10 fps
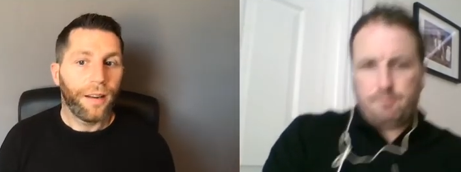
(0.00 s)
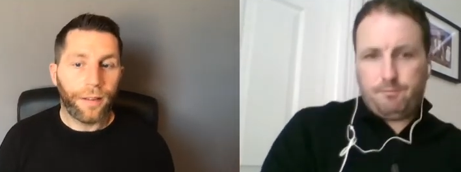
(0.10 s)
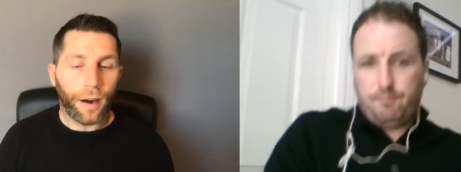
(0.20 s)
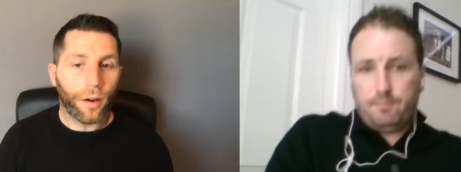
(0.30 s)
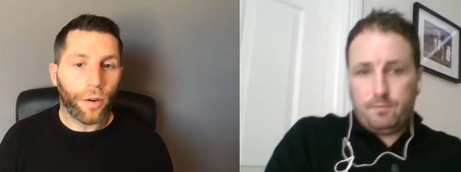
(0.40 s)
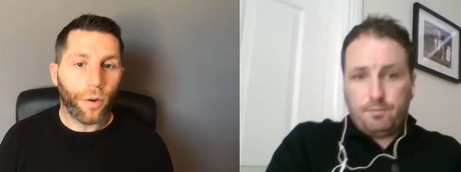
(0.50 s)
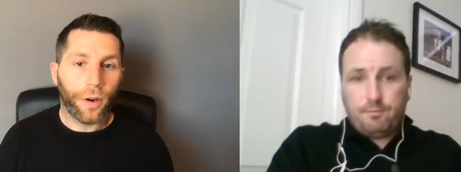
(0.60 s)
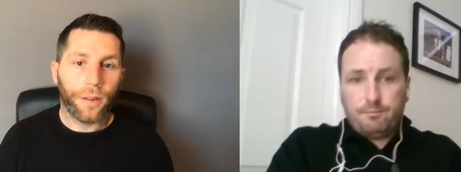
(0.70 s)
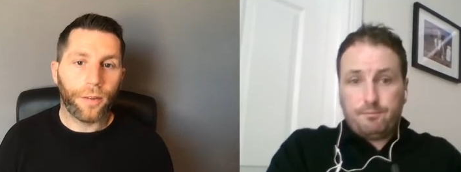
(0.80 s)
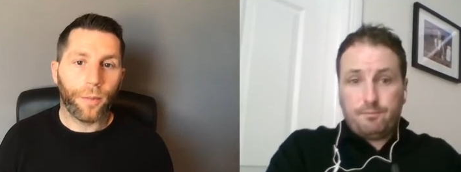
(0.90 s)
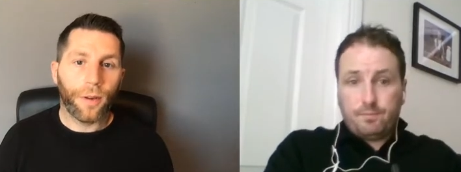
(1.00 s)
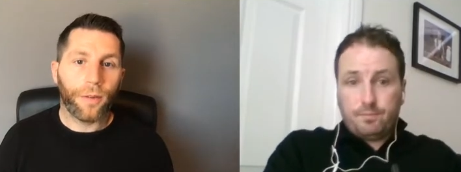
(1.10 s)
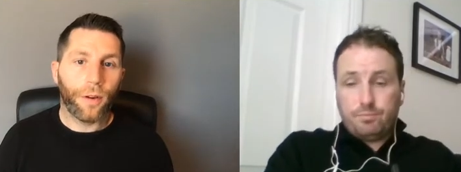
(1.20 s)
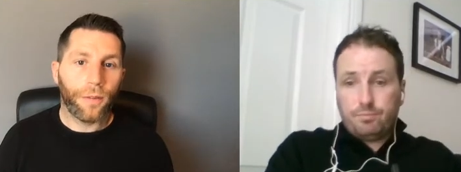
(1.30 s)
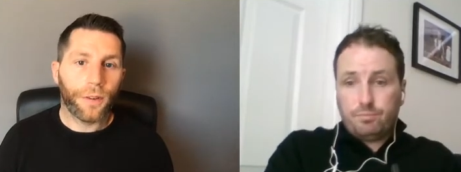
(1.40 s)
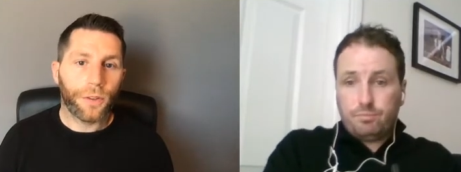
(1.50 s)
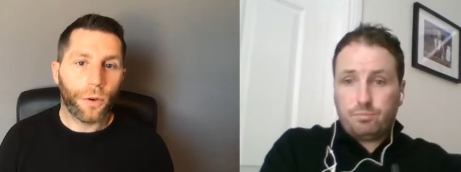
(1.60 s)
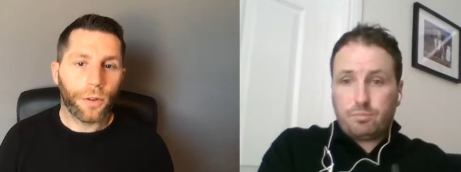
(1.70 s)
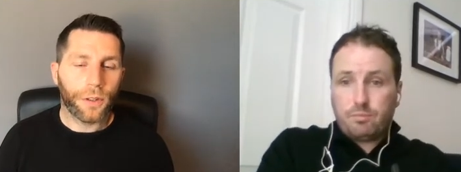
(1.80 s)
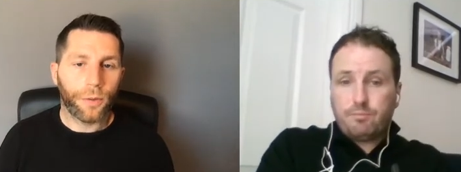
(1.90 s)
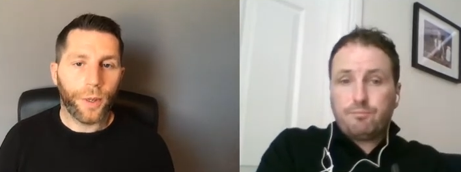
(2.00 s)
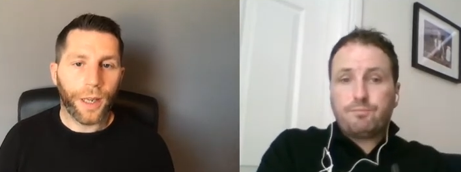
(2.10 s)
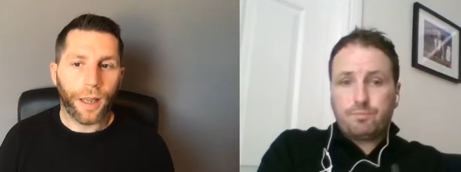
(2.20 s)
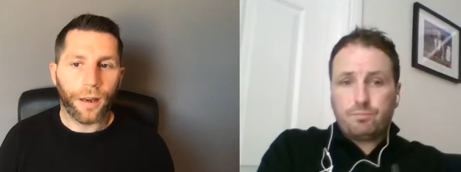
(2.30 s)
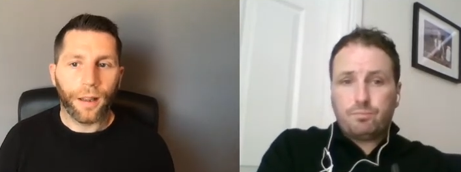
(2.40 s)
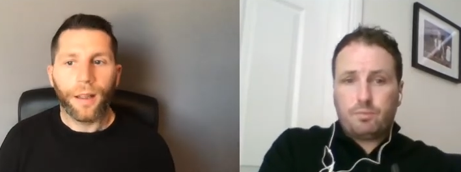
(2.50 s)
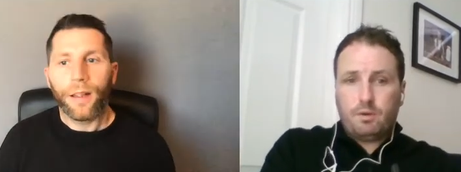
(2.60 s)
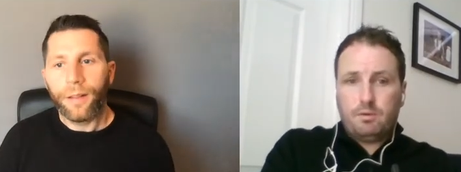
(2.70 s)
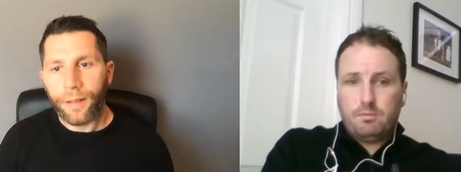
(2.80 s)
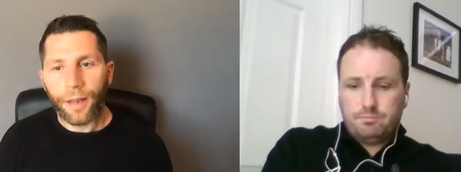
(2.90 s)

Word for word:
Speaker 1: Darren Coen hit some lo lovely scores at the weekend. They